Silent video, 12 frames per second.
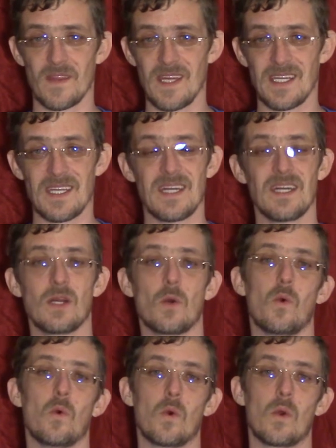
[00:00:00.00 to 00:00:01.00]
thinking
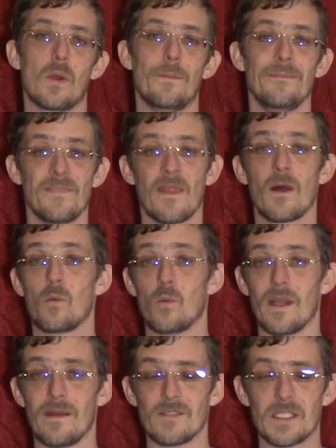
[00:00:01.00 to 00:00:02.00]
or
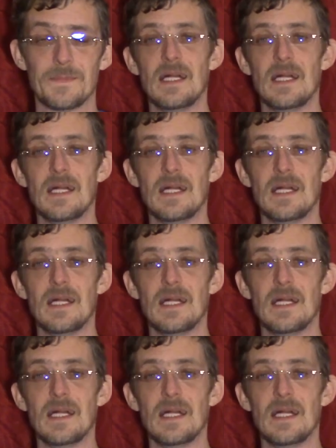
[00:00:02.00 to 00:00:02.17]
whatever.